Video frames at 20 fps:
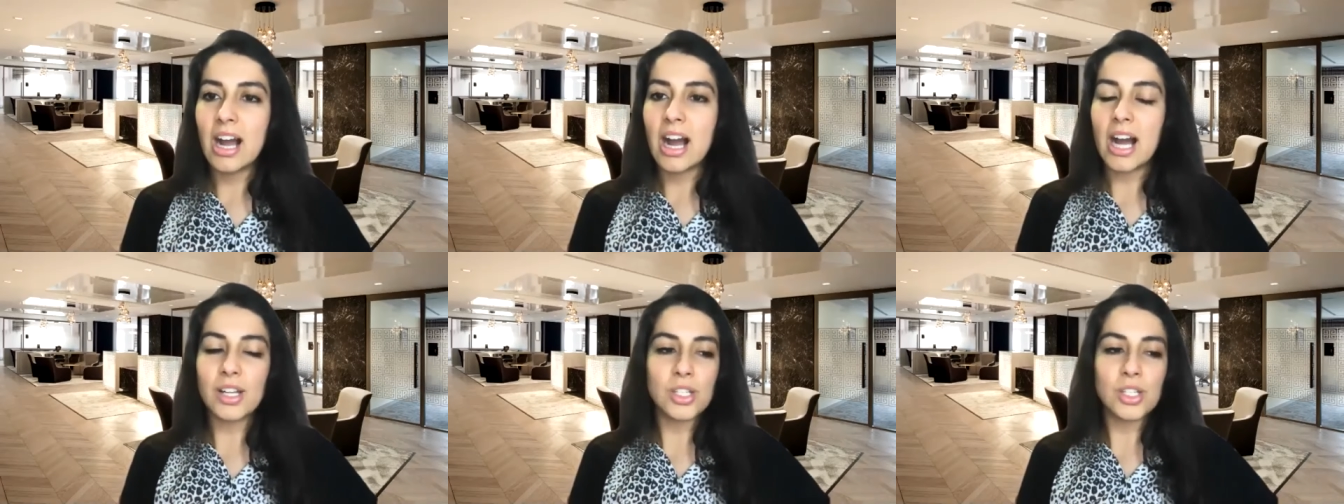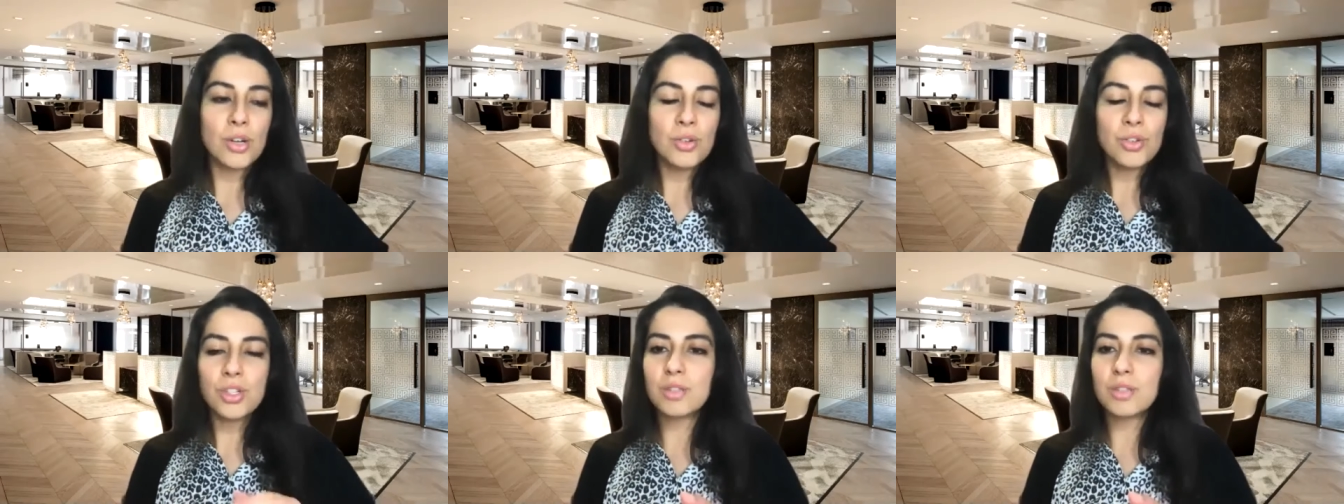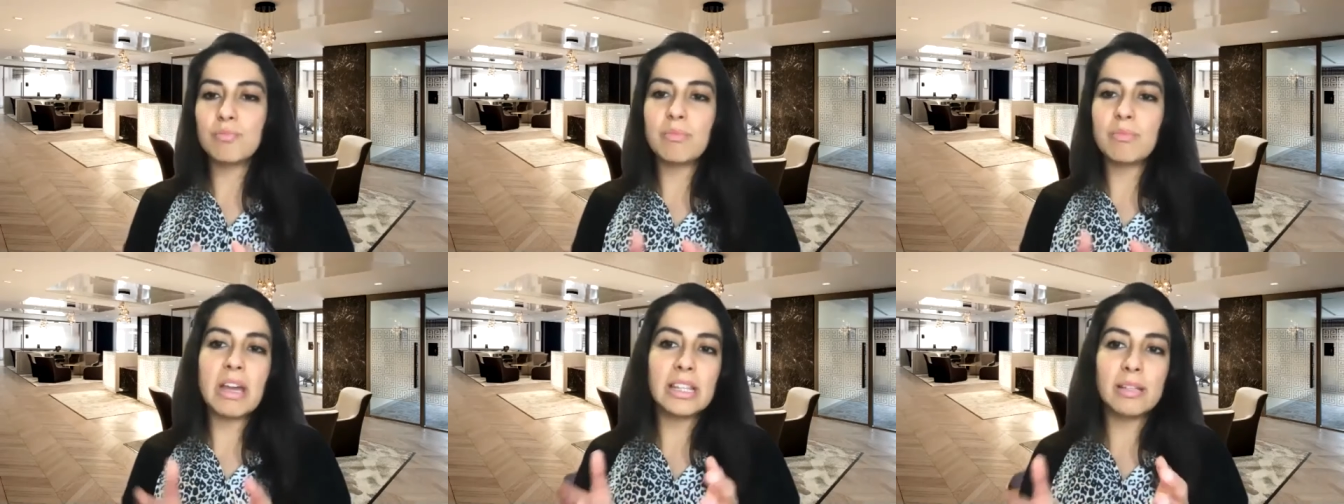I don't
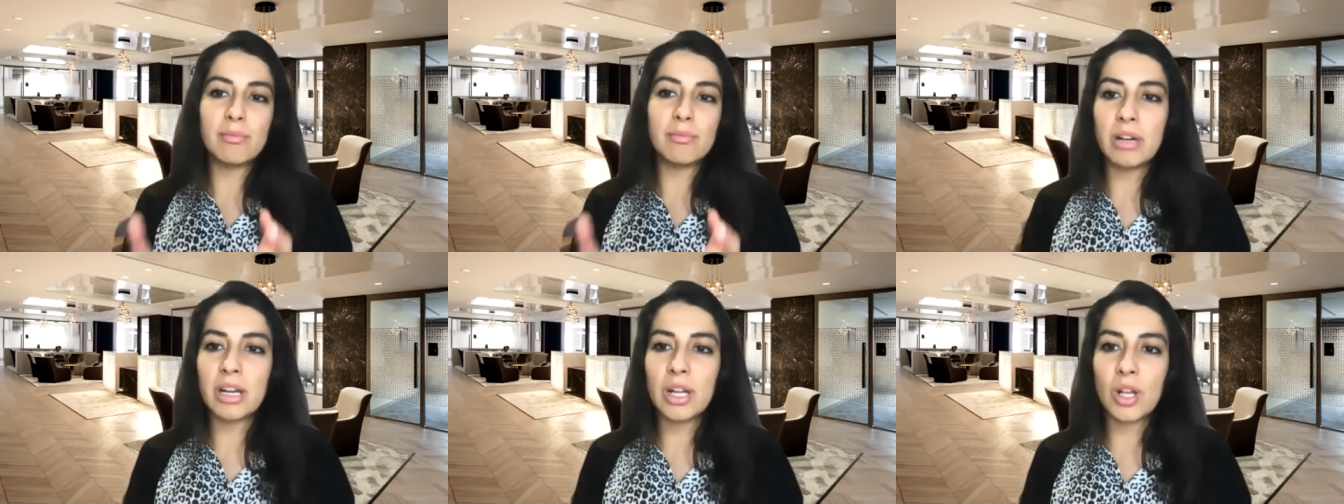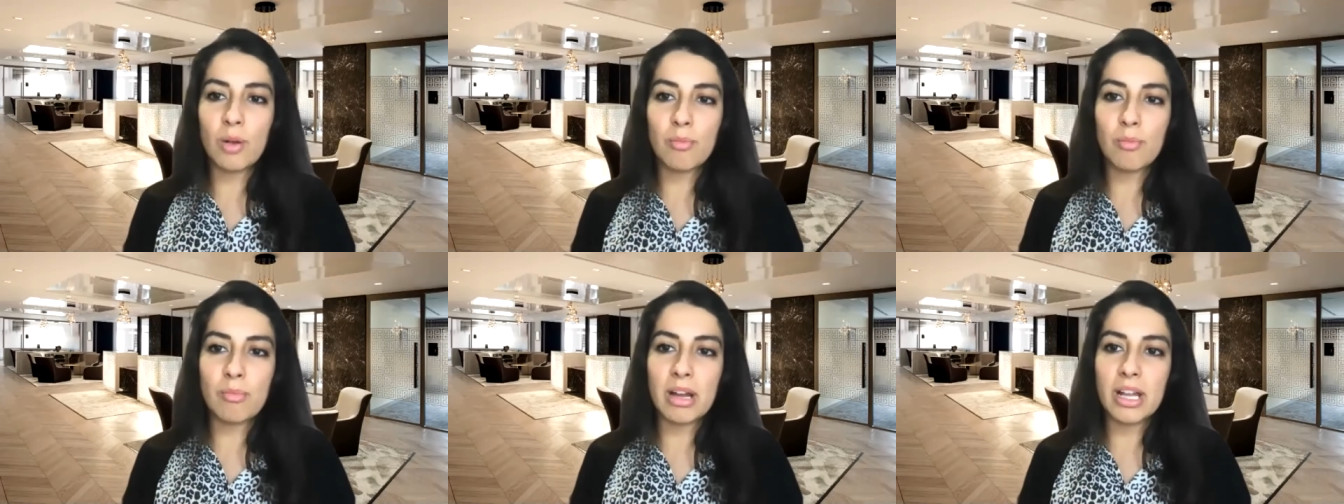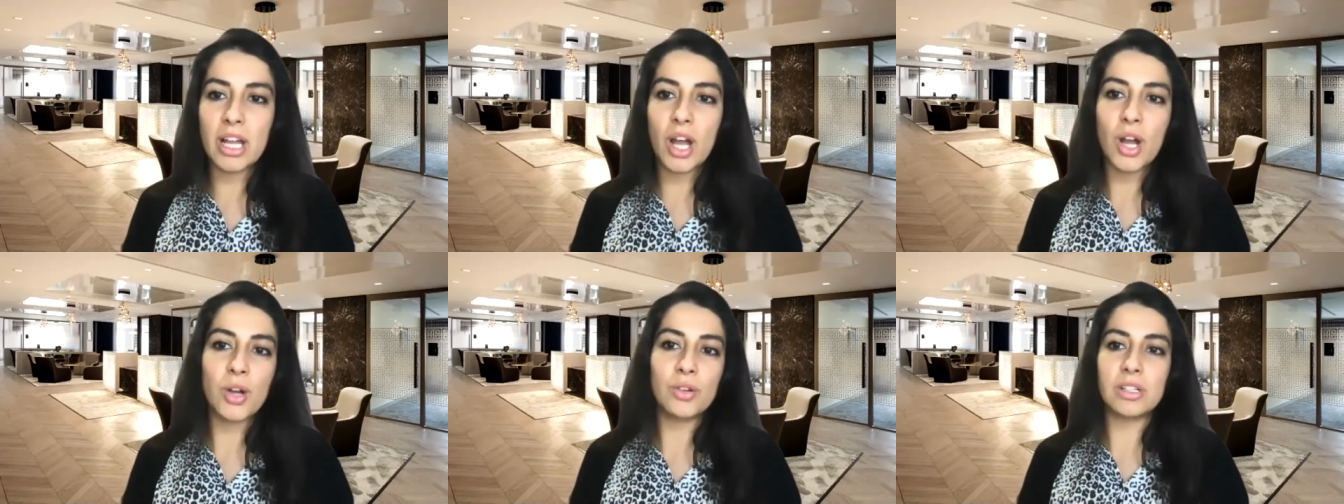just make the money on my
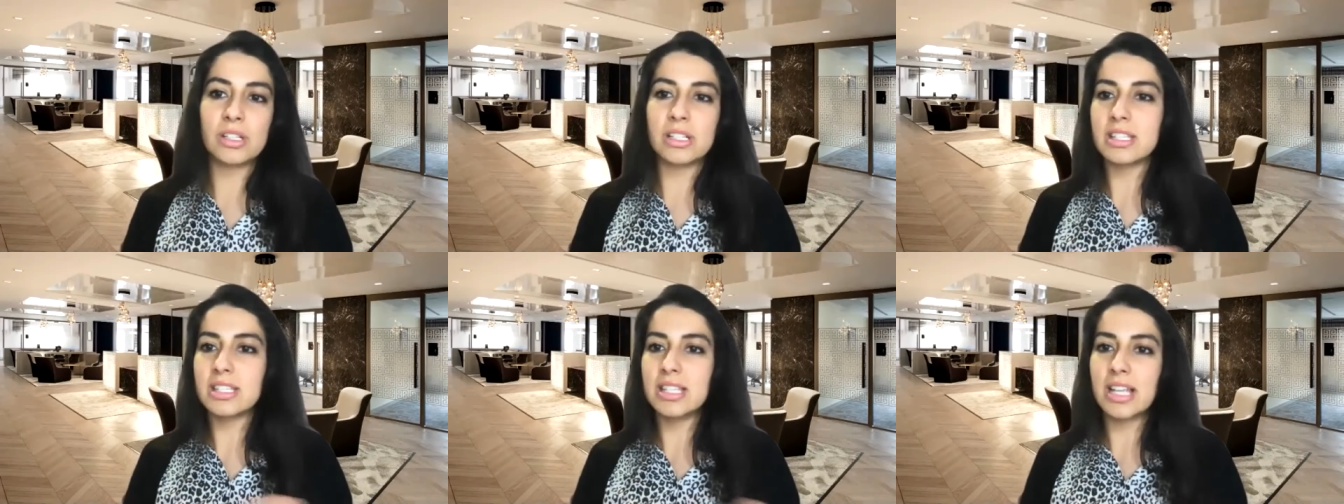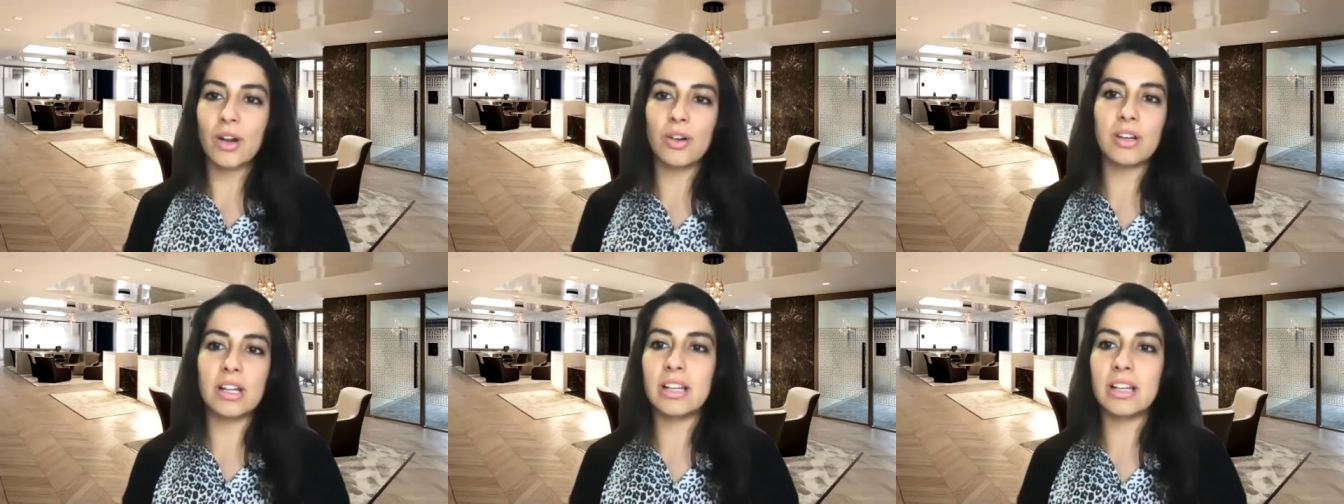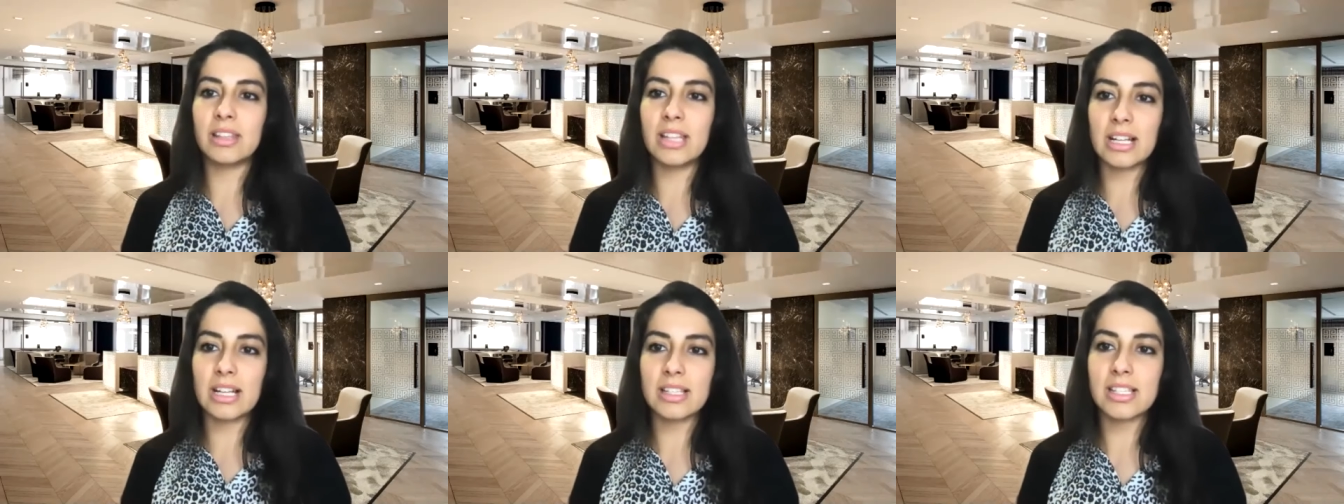own and sit on it and
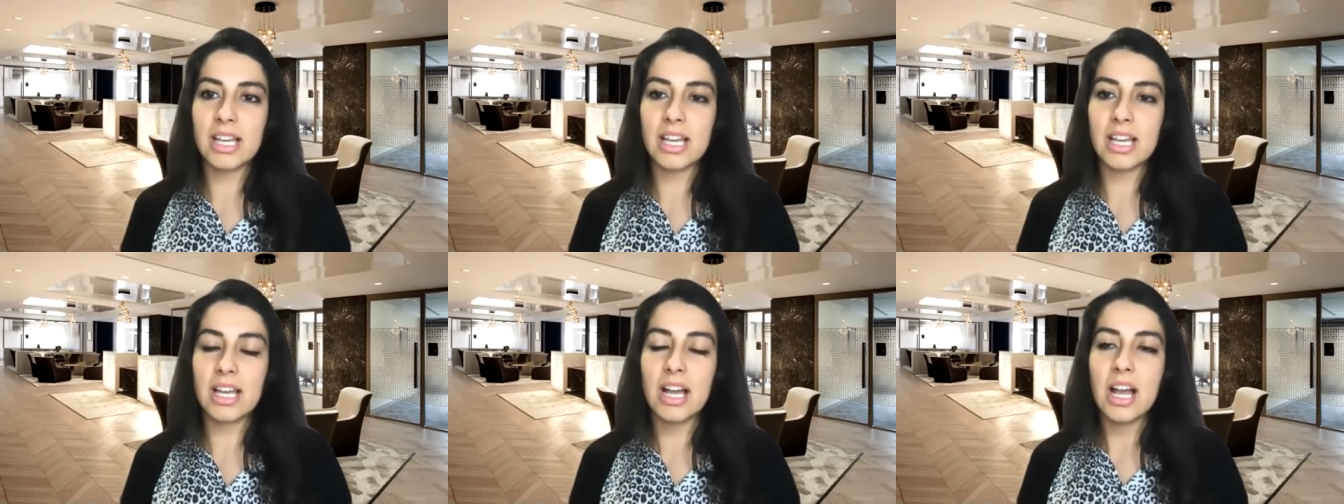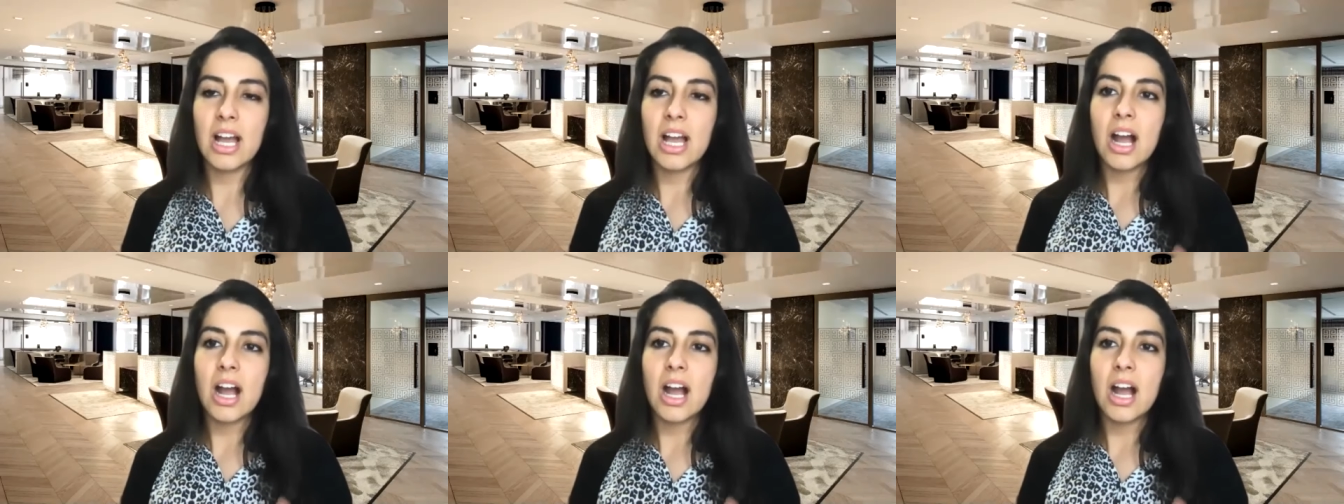that's it.